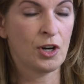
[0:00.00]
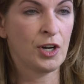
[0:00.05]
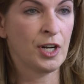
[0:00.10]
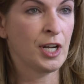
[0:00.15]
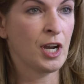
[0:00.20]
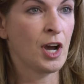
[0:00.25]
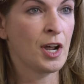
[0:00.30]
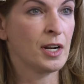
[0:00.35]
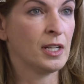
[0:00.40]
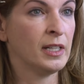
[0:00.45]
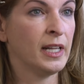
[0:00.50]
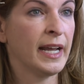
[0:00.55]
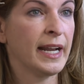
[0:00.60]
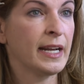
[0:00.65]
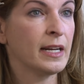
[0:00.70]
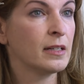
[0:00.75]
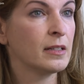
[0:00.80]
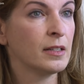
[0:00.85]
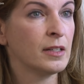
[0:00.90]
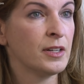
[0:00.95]
turning on a
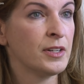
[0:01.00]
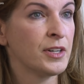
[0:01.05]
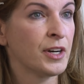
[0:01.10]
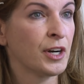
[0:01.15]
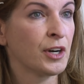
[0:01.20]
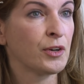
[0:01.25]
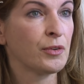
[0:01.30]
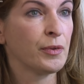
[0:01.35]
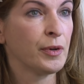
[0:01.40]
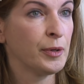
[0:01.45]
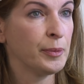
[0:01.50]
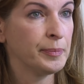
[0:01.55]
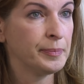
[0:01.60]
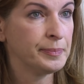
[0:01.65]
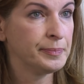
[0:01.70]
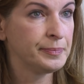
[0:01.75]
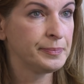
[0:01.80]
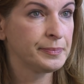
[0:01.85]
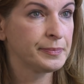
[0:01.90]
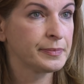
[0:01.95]
light in a dark
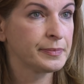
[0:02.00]
room.